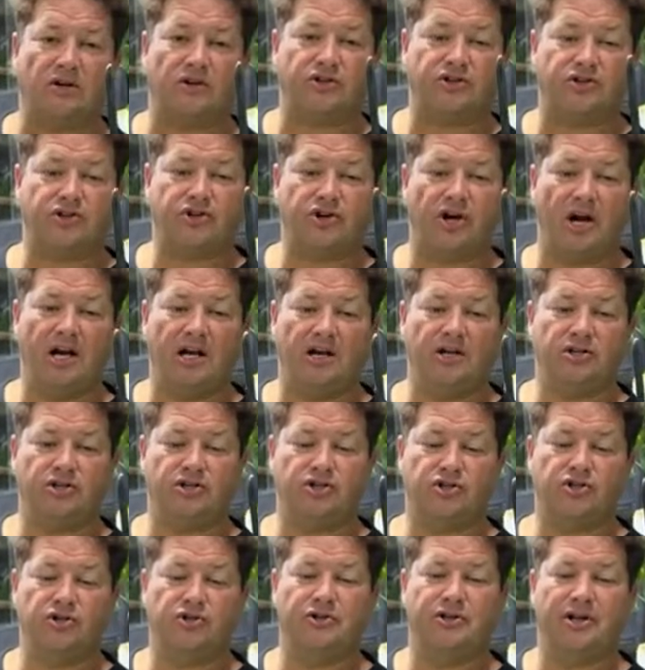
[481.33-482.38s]
Australia
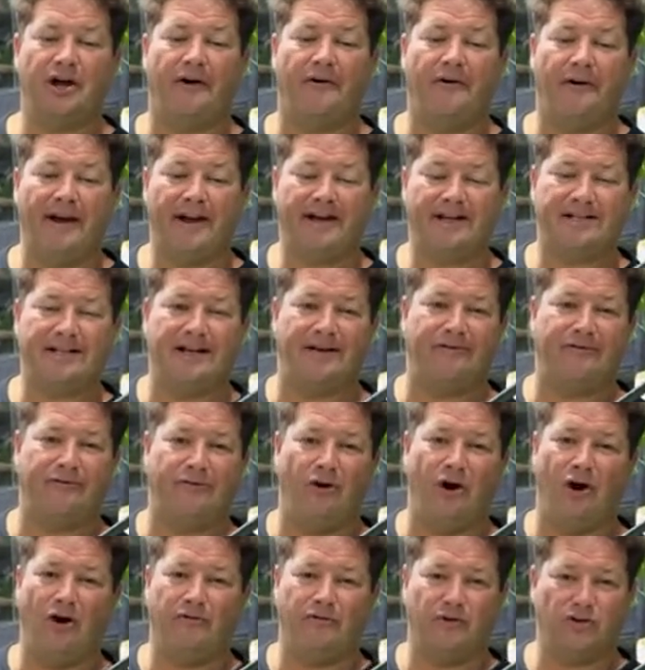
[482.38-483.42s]
Zoo director
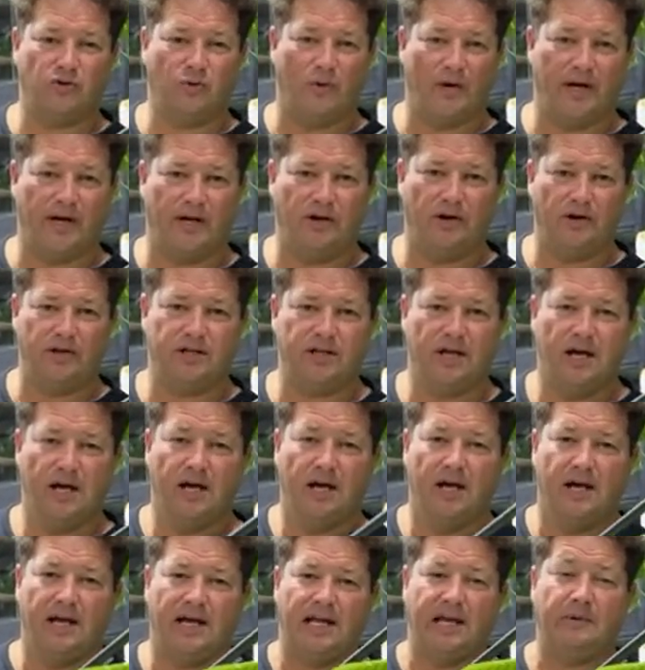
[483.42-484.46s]
for over 20 years.
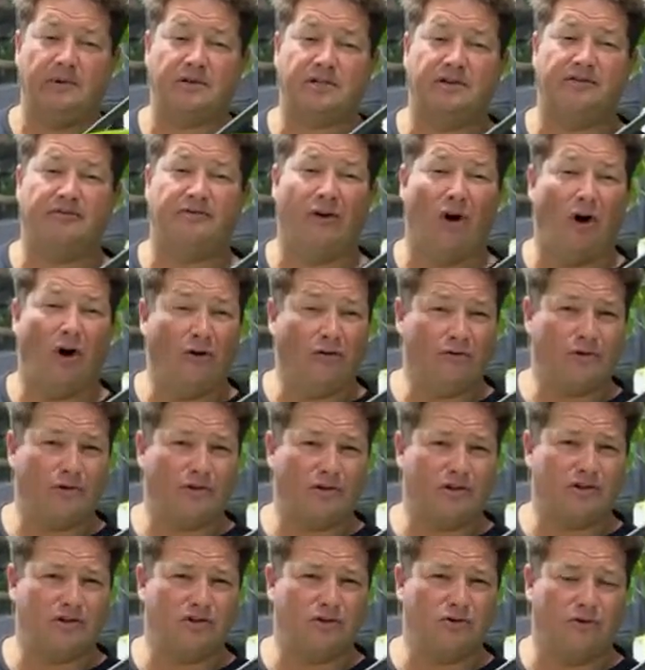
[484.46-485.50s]
He was involved with
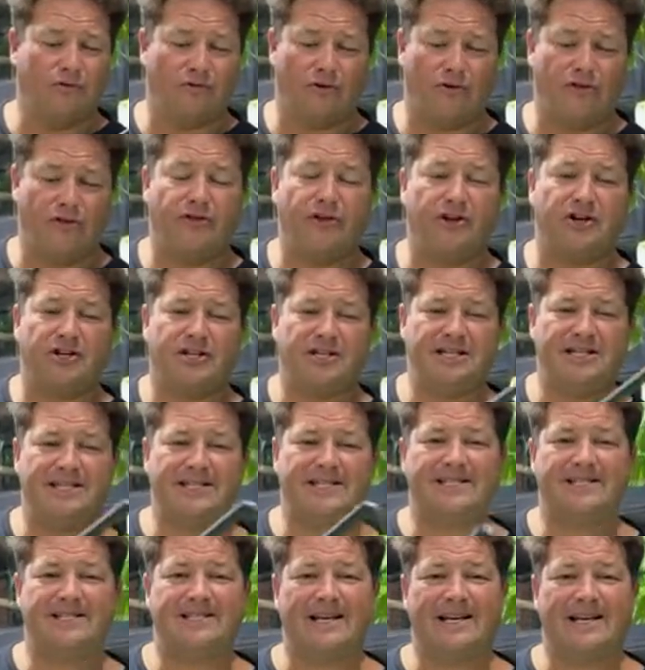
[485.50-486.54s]
the zoo for
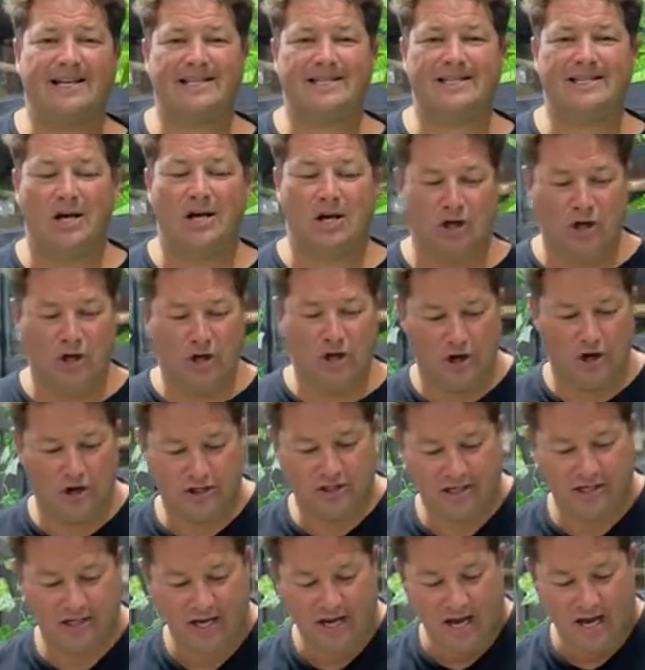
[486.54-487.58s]
36
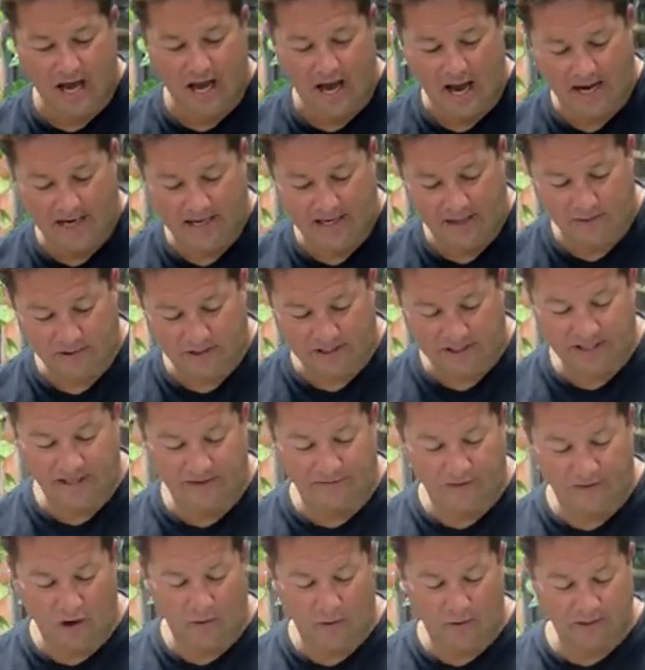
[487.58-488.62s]
years, and he was
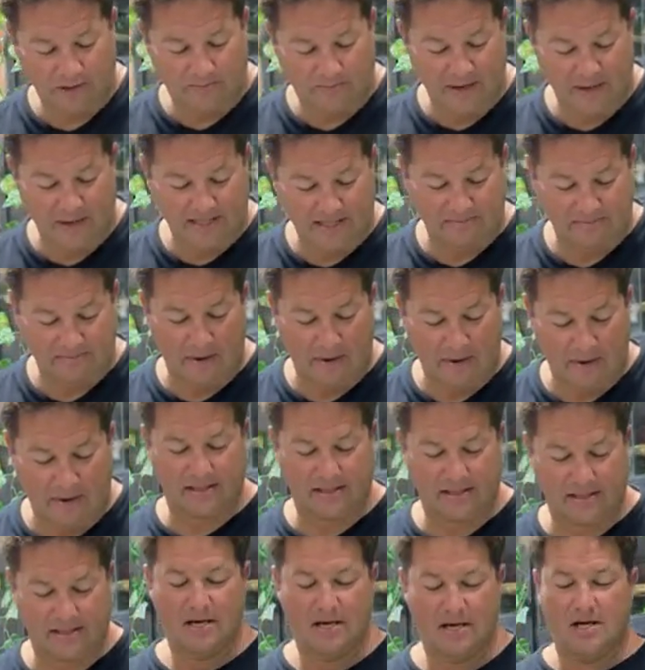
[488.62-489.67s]
Steve Irwin's best mate.
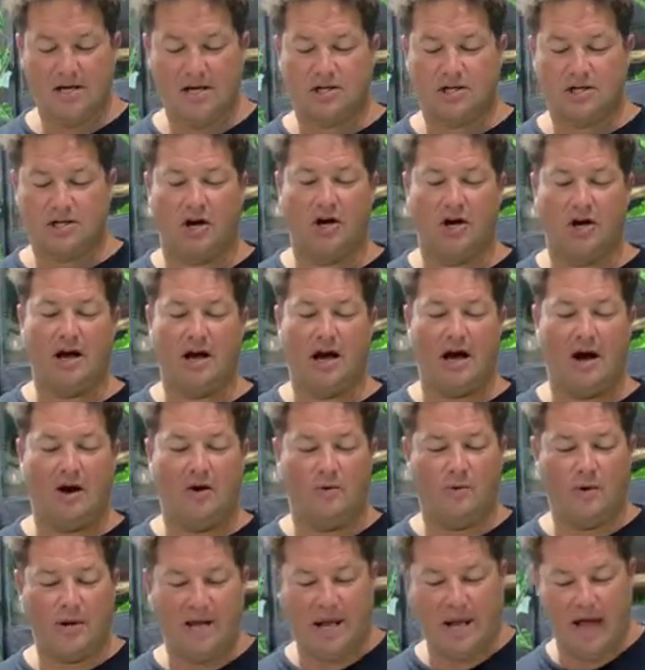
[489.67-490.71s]
So
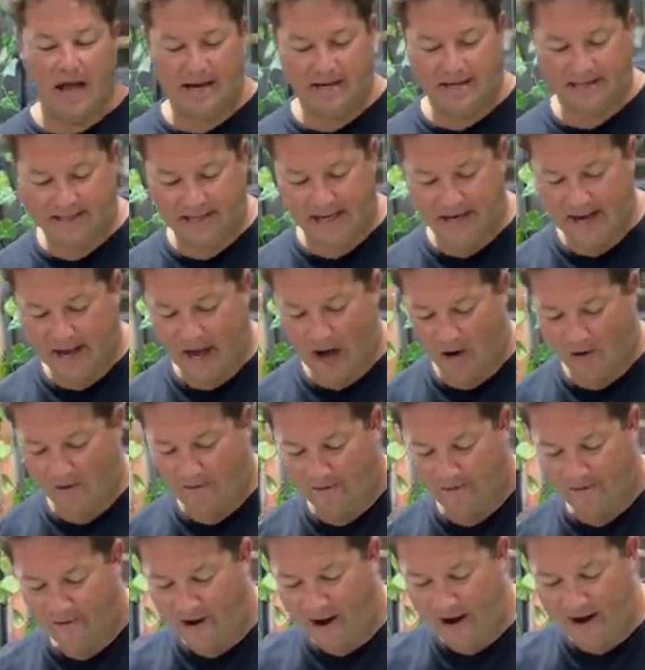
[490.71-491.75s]
we had dinner on
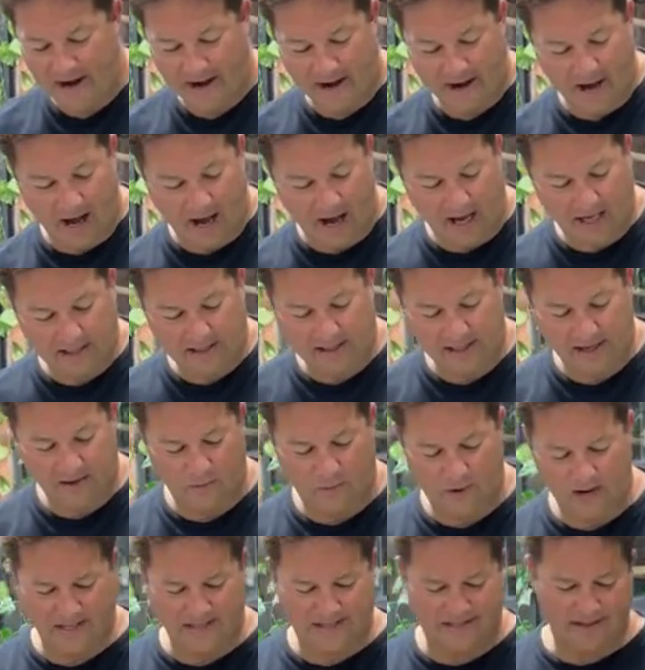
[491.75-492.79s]
Friday night, and
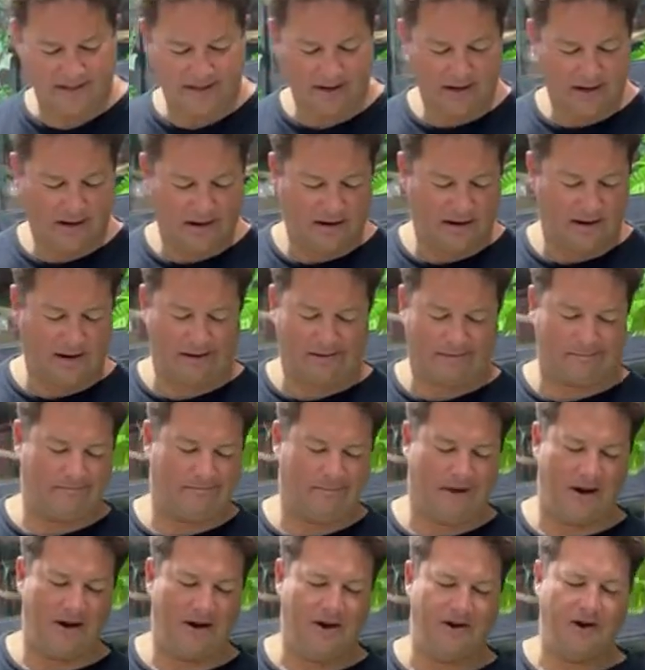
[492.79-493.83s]
Wes, like,
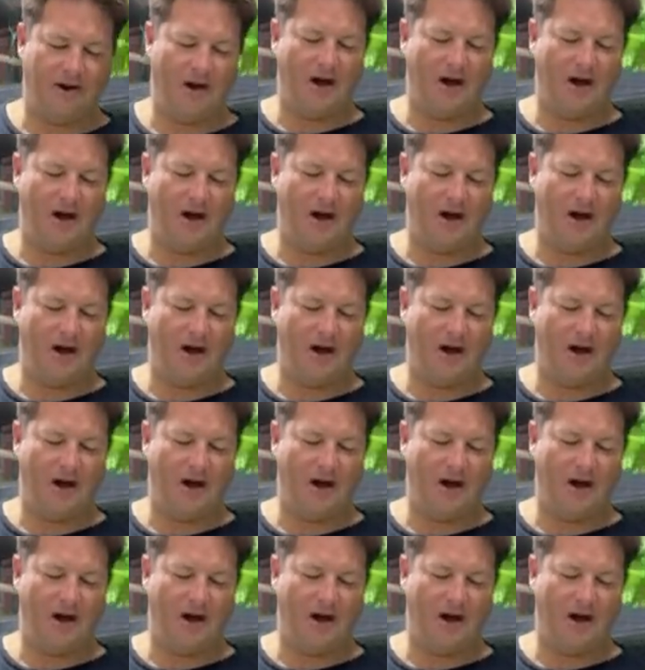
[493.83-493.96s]
I don't know